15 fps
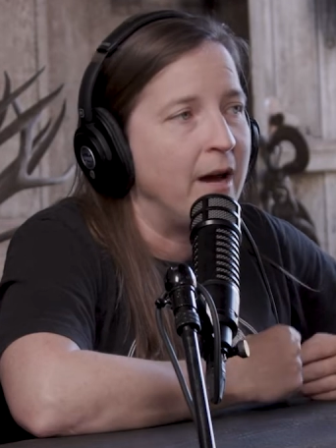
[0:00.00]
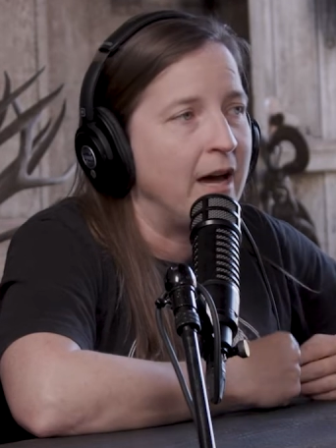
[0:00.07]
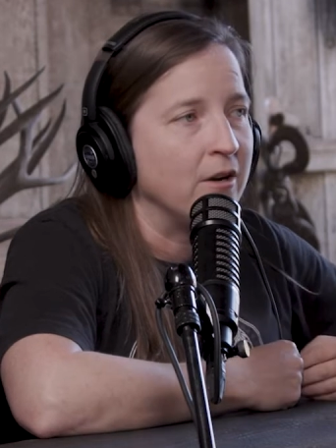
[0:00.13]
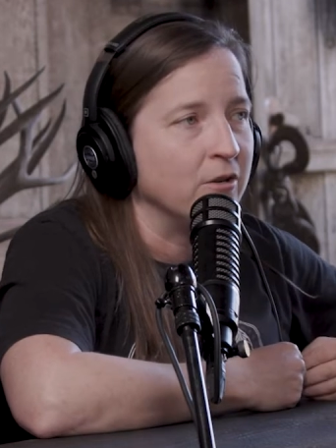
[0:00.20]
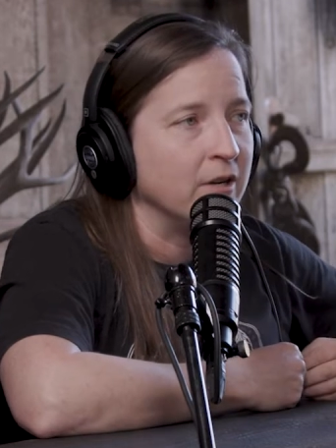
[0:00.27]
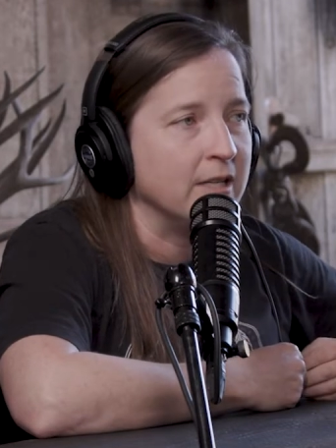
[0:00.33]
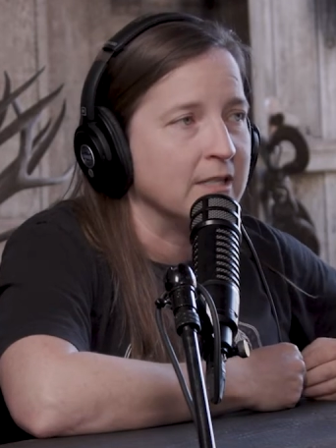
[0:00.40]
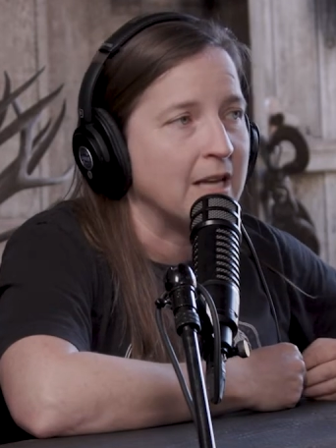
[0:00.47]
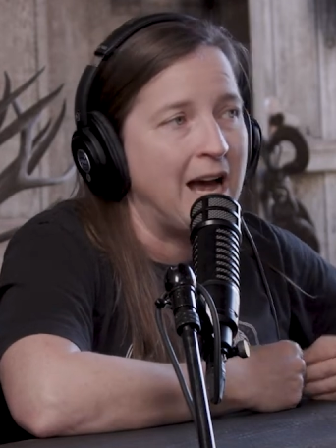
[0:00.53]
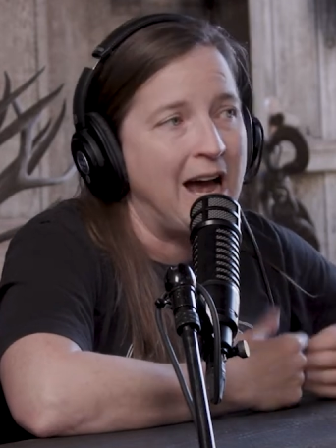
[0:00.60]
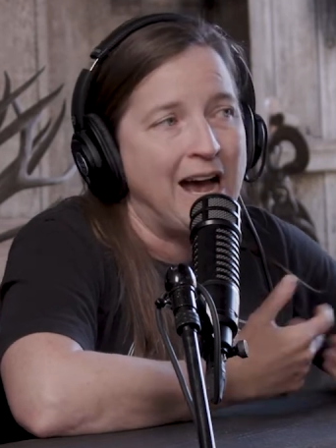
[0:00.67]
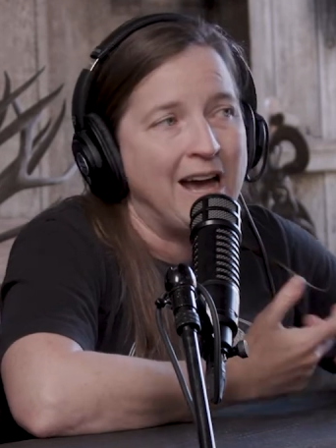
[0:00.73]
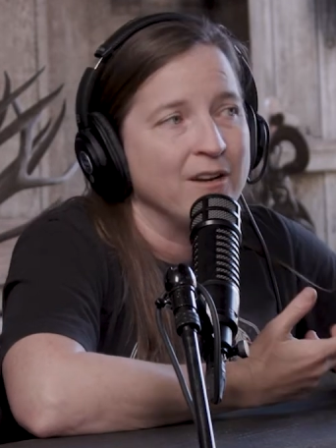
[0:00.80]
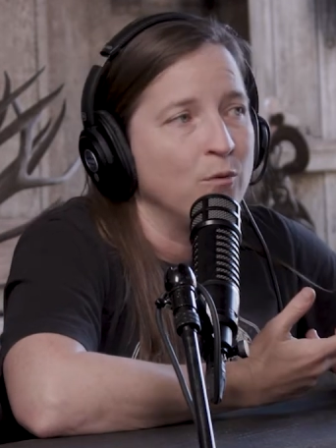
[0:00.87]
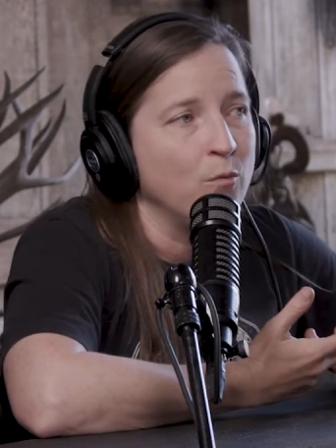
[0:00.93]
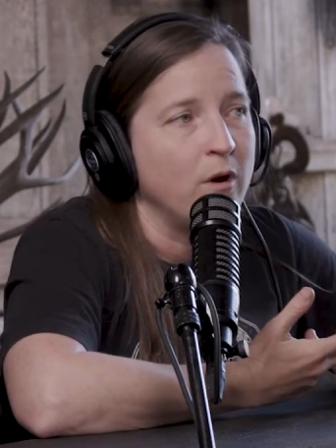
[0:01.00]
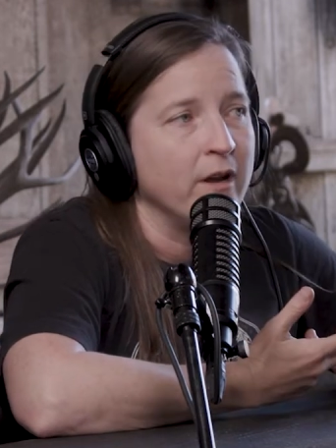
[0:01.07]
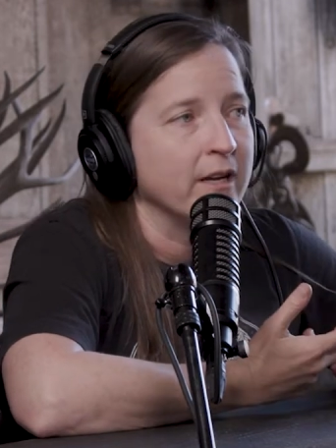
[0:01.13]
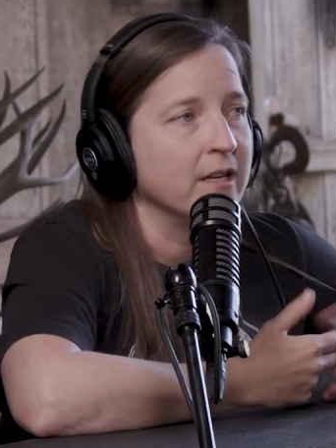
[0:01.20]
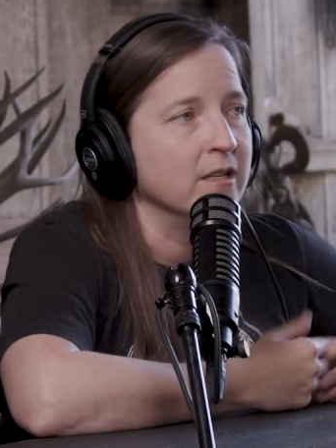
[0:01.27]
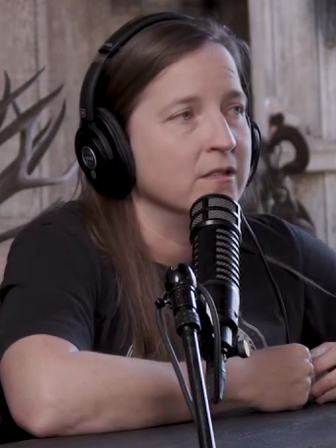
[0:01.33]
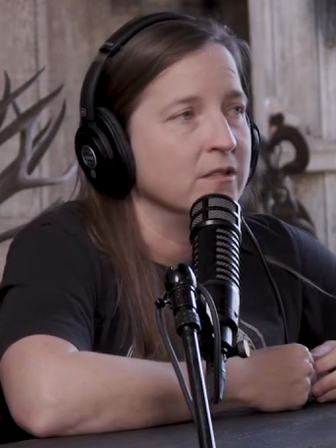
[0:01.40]
the matter is I don't
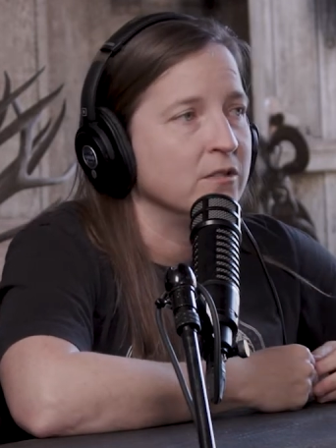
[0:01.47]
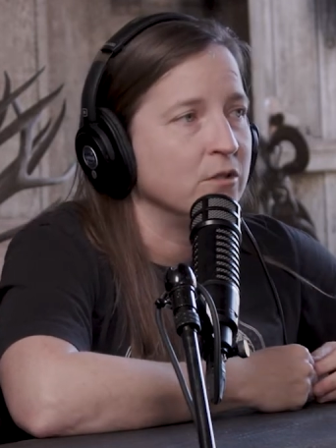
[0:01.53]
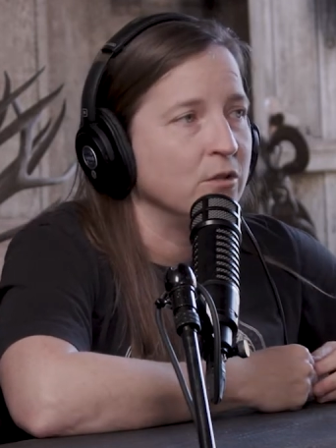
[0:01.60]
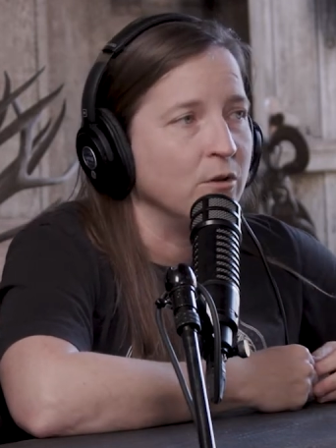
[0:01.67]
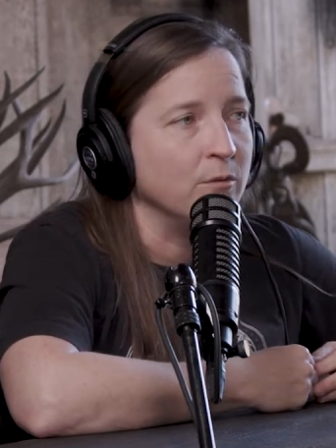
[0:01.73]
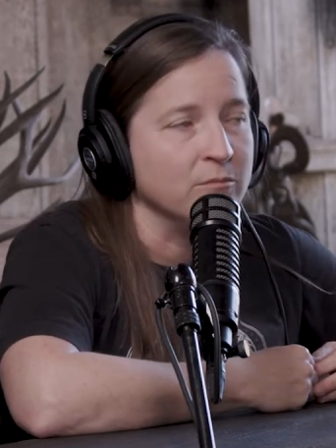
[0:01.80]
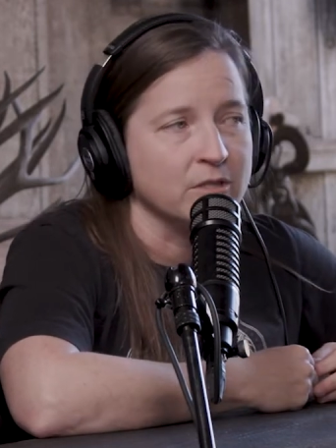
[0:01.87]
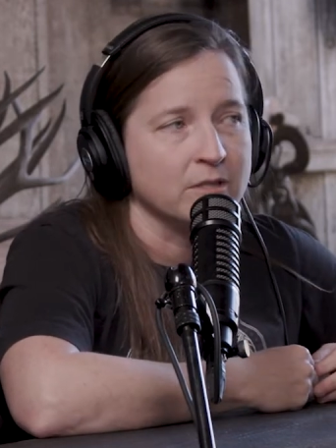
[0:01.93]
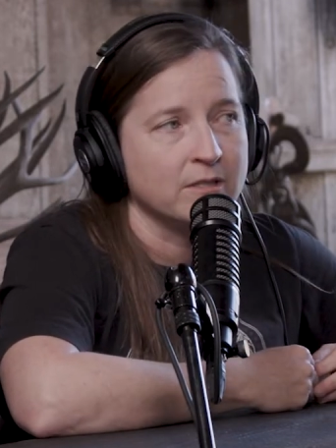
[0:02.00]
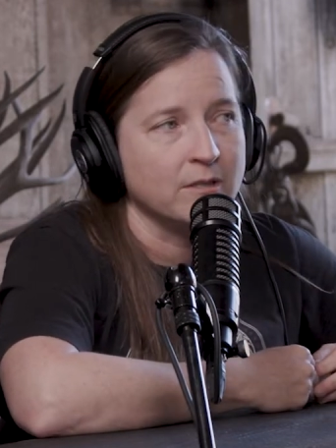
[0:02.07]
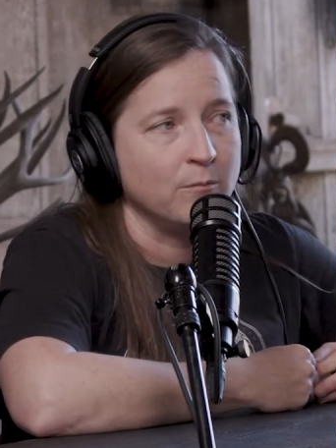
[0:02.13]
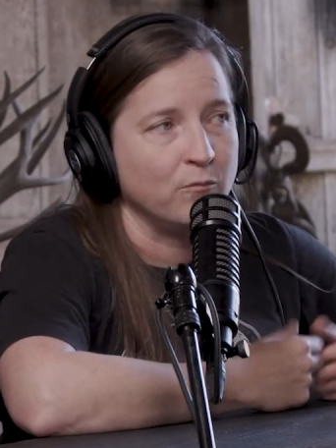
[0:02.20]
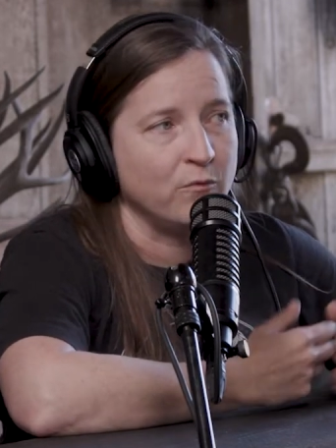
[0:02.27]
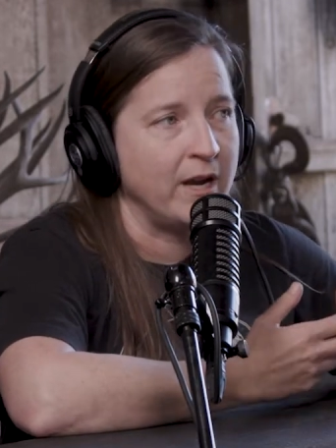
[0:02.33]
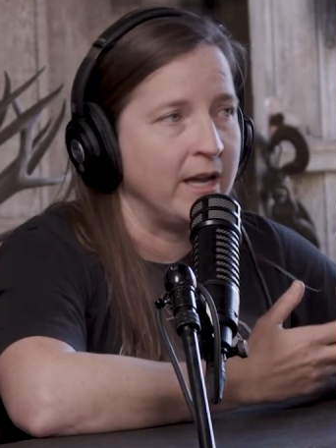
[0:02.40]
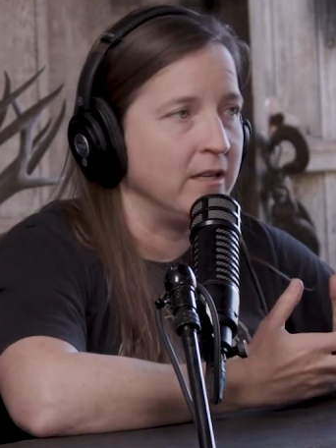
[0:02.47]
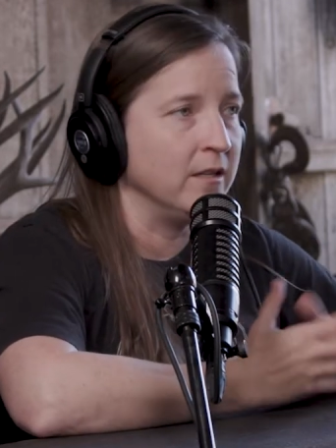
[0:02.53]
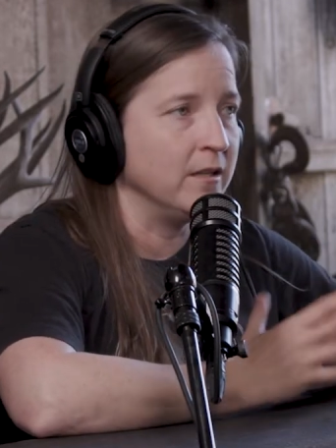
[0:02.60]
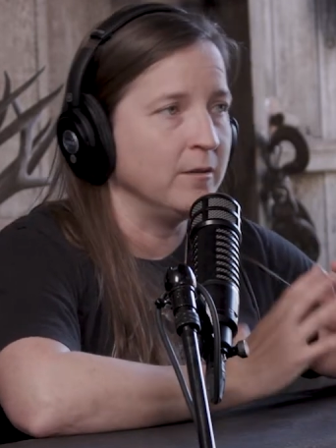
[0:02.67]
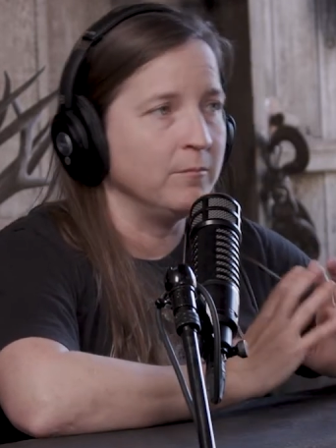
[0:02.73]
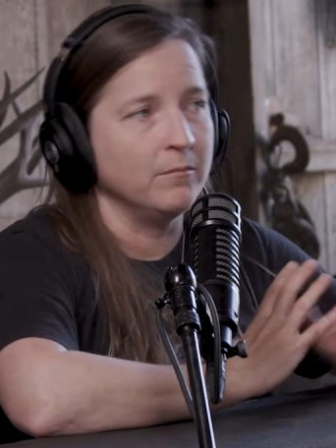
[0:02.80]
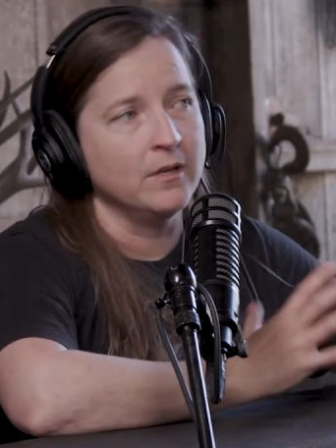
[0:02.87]
want to consume just some
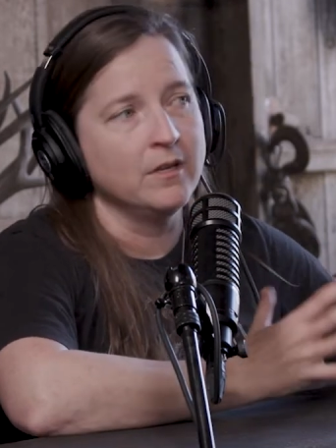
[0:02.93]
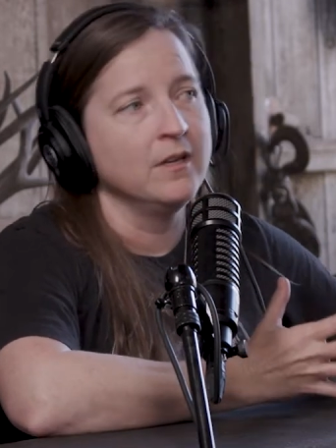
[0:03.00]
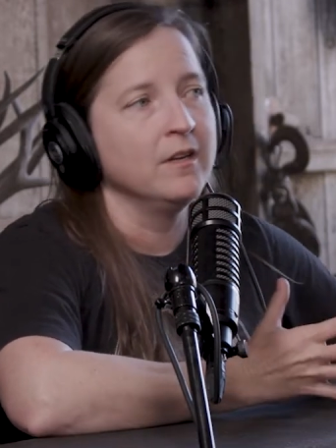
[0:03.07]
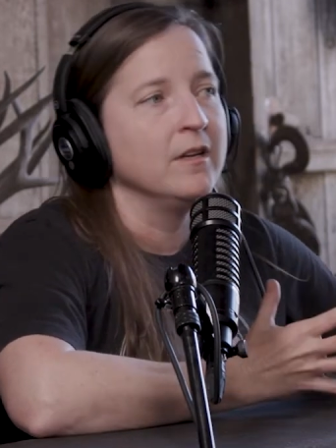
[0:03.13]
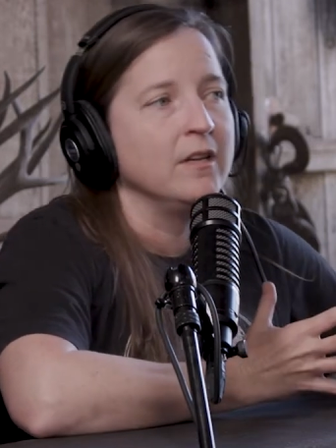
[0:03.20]
random,